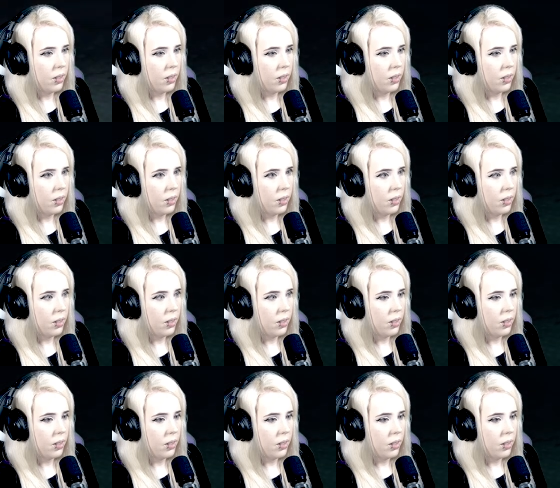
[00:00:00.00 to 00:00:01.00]

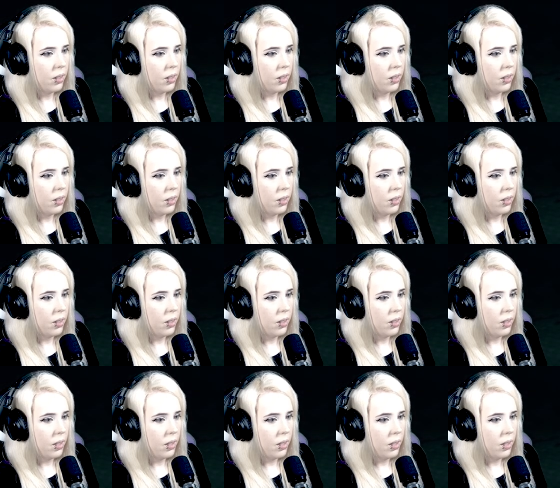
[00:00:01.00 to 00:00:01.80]
(silence)